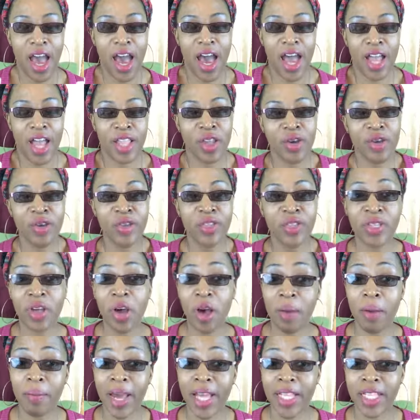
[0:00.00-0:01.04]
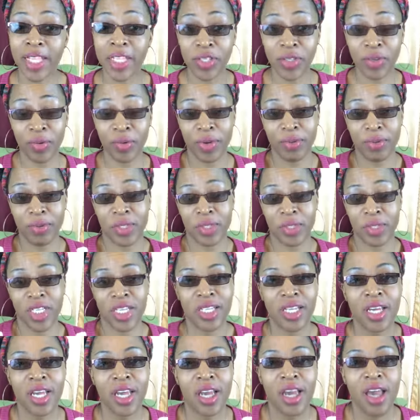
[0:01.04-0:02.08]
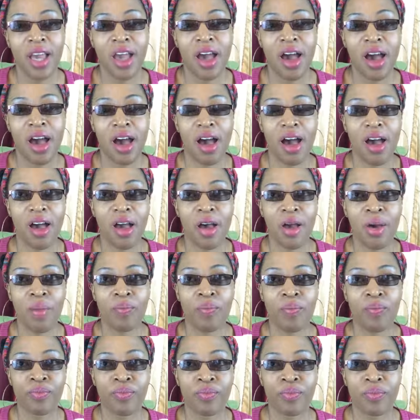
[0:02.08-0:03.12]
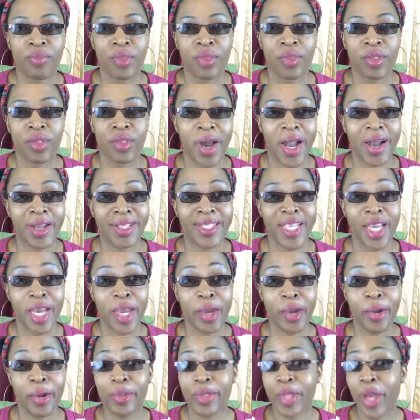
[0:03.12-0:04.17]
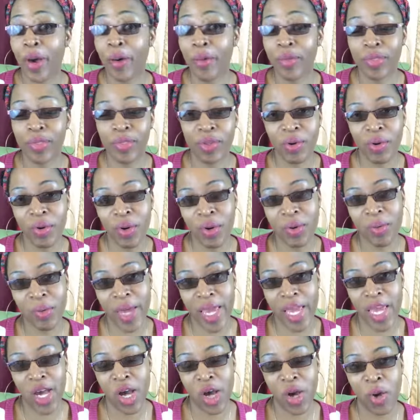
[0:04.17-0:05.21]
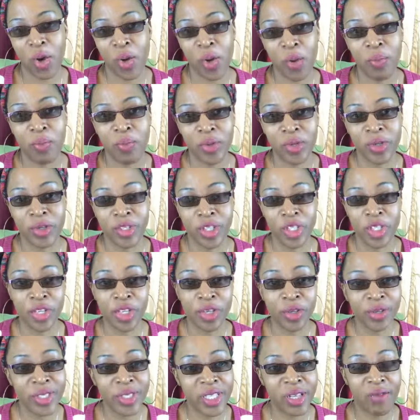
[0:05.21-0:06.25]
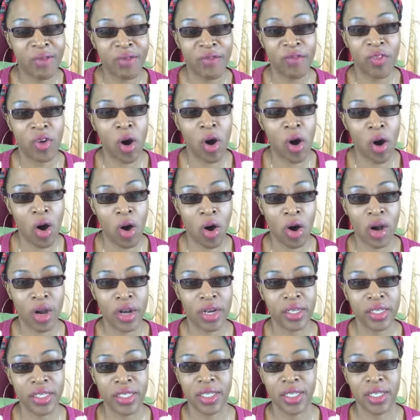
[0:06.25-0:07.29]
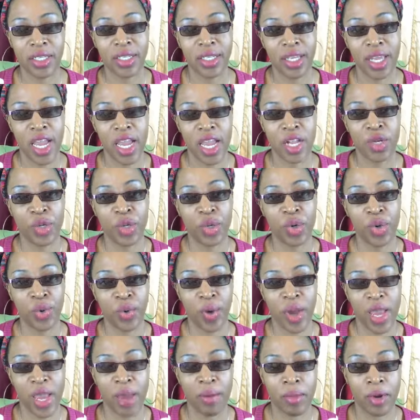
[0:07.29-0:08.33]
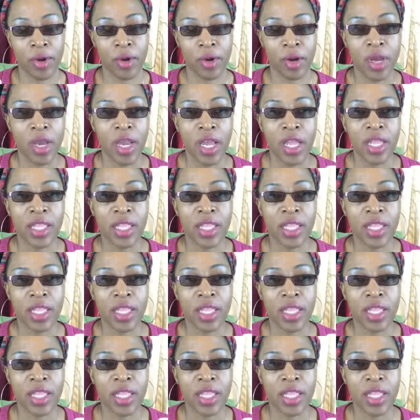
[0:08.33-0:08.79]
I know you saw in my description where I tell you don't throw away old books. Use them for art and grammar.